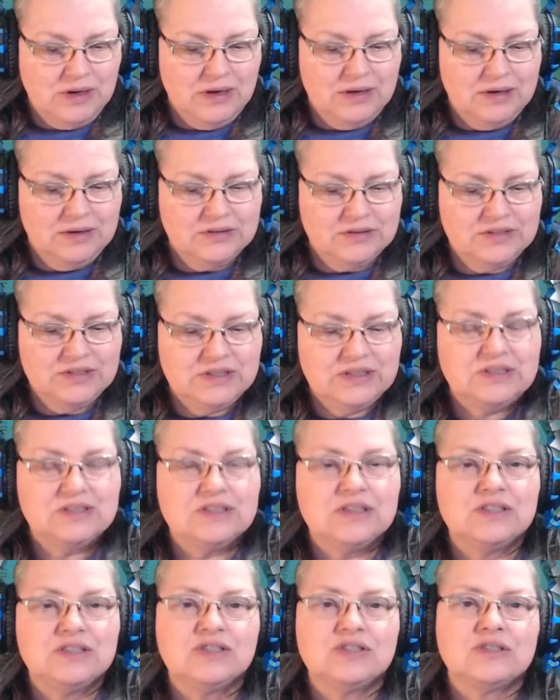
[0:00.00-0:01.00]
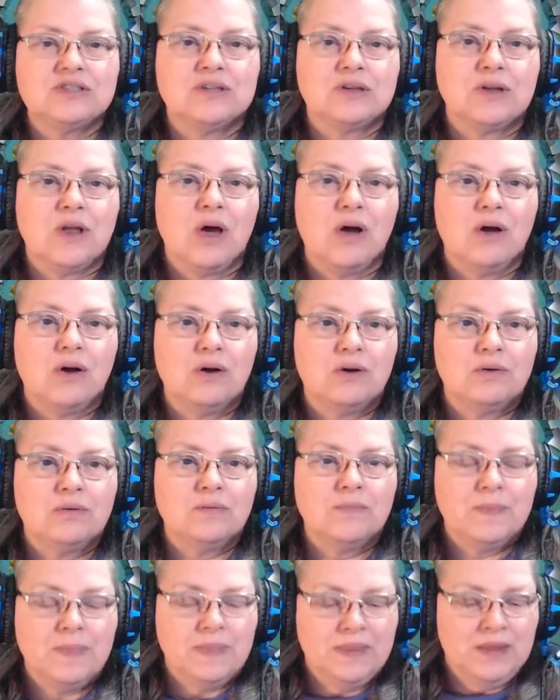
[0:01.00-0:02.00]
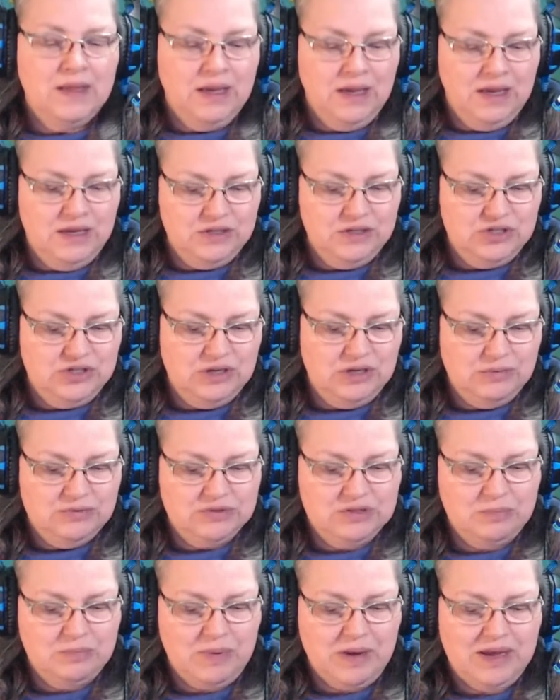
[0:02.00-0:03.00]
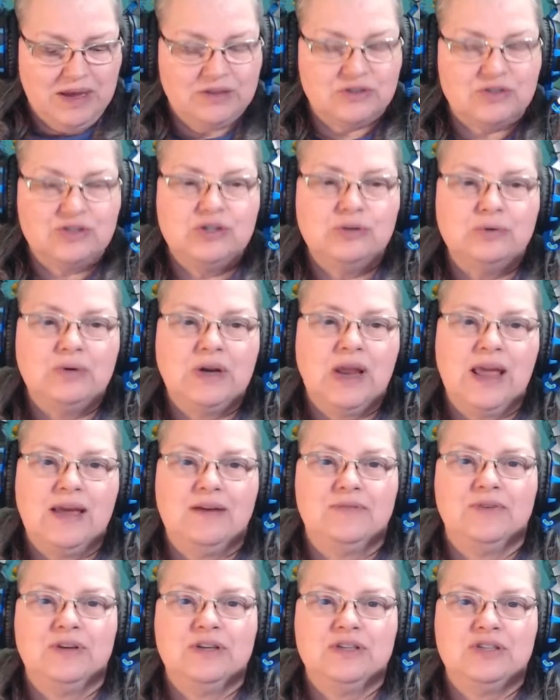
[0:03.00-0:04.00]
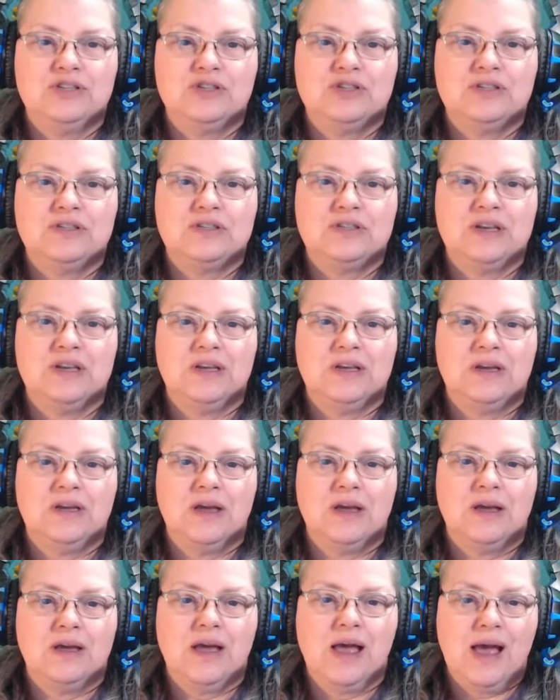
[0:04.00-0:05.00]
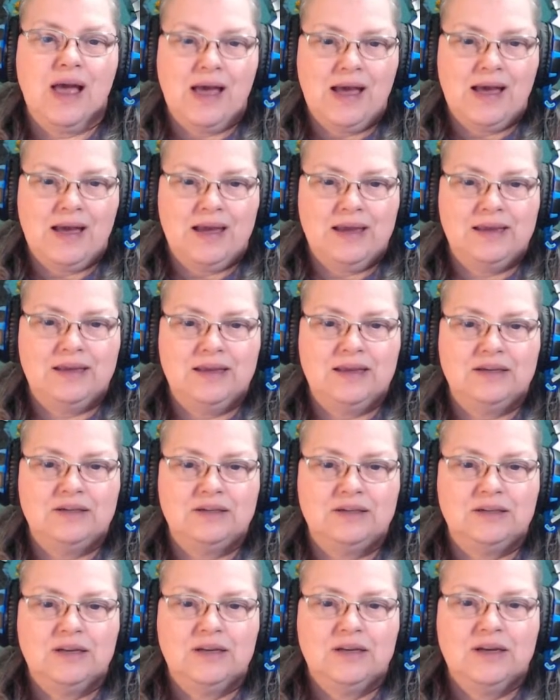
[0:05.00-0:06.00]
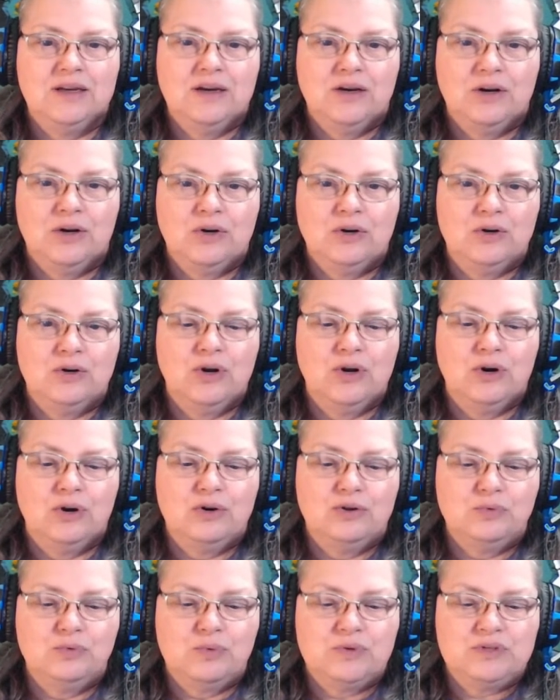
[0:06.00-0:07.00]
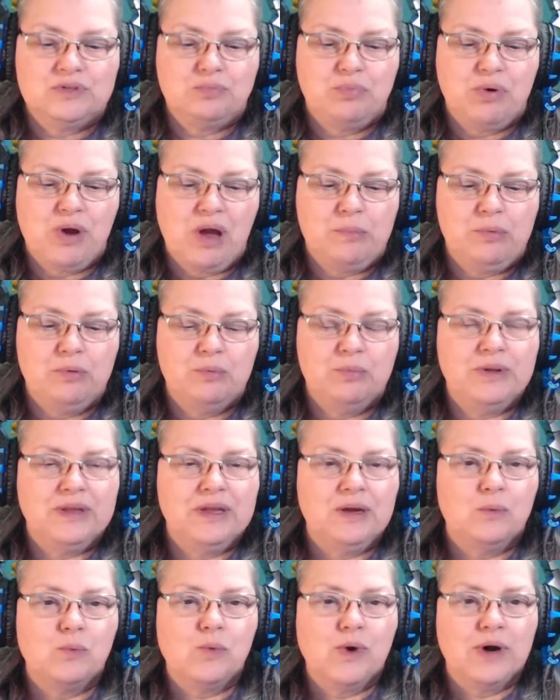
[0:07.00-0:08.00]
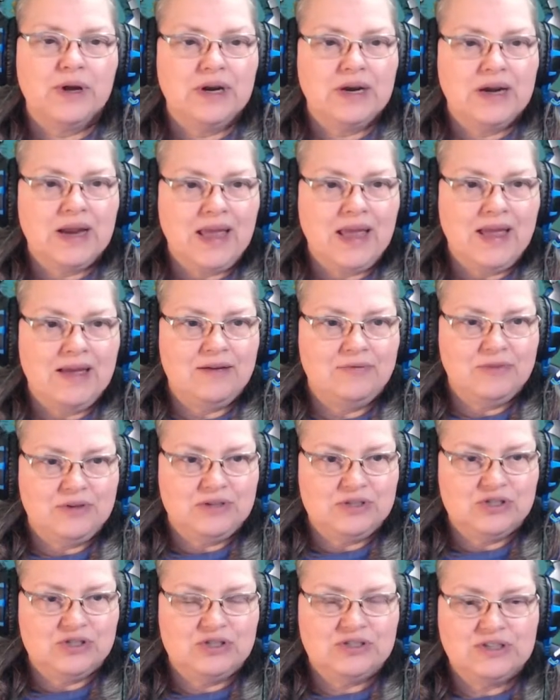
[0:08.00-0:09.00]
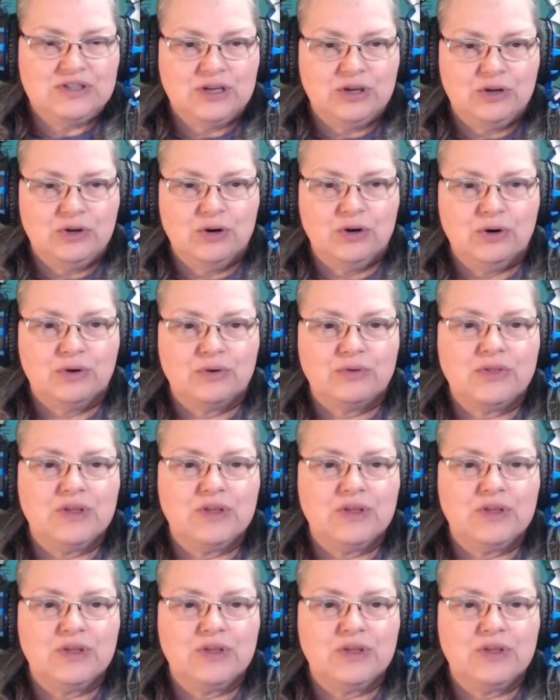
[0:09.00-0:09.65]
6 inches long, and she was about 2.5 inches high, and her girth was probably a 1.5 inches in girth.